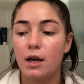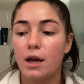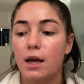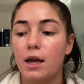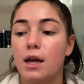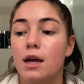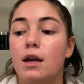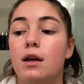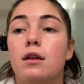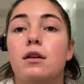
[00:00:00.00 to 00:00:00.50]

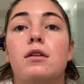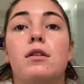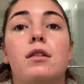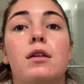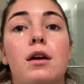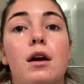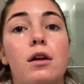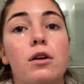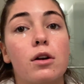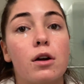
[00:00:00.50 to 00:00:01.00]
and
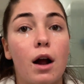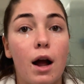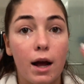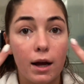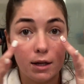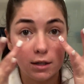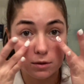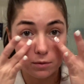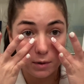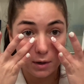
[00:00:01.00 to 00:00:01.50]
the under
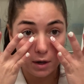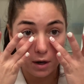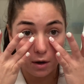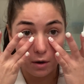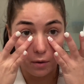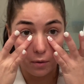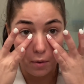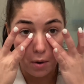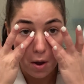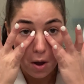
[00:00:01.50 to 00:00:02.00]
eyes we
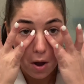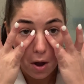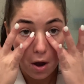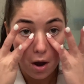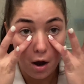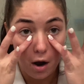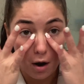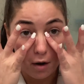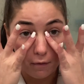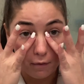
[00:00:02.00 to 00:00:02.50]
know
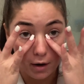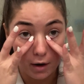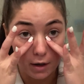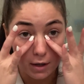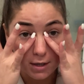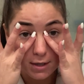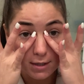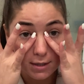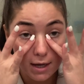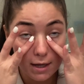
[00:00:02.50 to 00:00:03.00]
are very
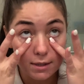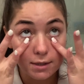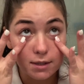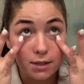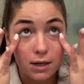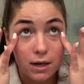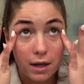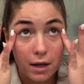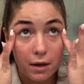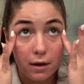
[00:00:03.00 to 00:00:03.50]

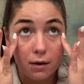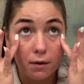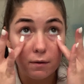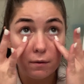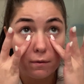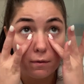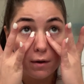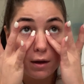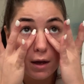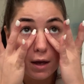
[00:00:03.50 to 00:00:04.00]
sensitive
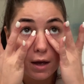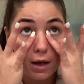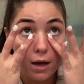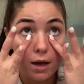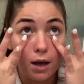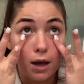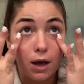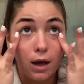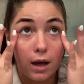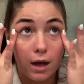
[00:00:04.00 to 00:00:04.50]

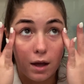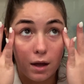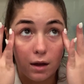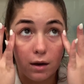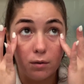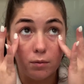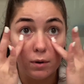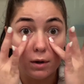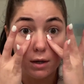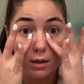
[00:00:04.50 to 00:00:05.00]

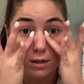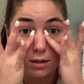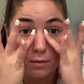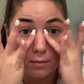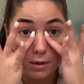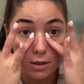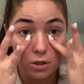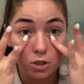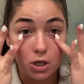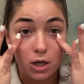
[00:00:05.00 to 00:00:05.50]
and we need to
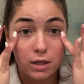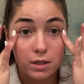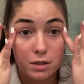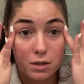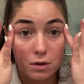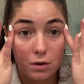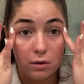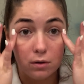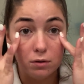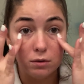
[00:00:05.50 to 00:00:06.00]
be
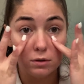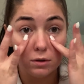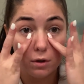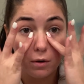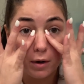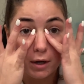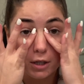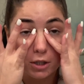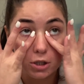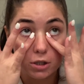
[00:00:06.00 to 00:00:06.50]
gentle. So
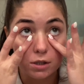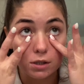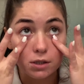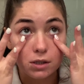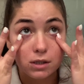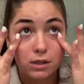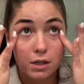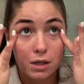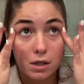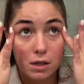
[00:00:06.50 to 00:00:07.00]
I
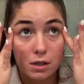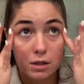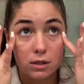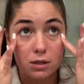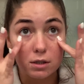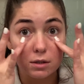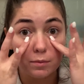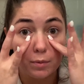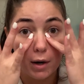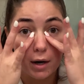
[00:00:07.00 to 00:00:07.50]
just
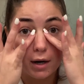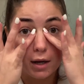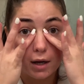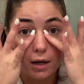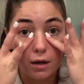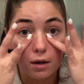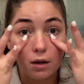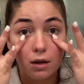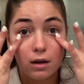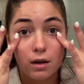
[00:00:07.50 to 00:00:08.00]
spread
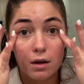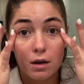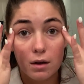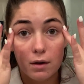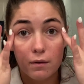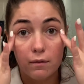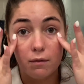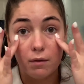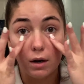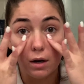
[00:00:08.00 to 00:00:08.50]
it
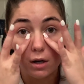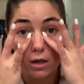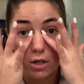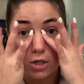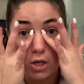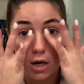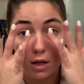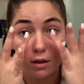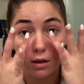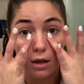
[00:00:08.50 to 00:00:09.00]
very
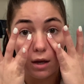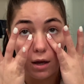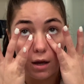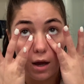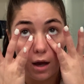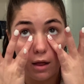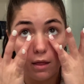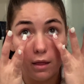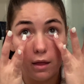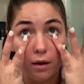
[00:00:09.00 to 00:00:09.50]
gently
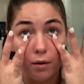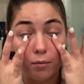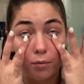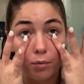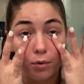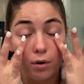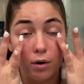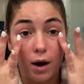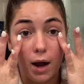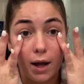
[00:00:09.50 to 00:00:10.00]
and then
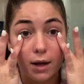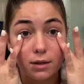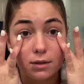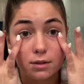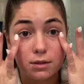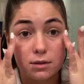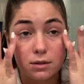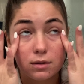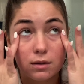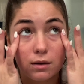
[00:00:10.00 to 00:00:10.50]

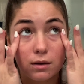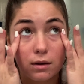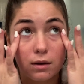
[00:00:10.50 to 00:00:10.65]
press.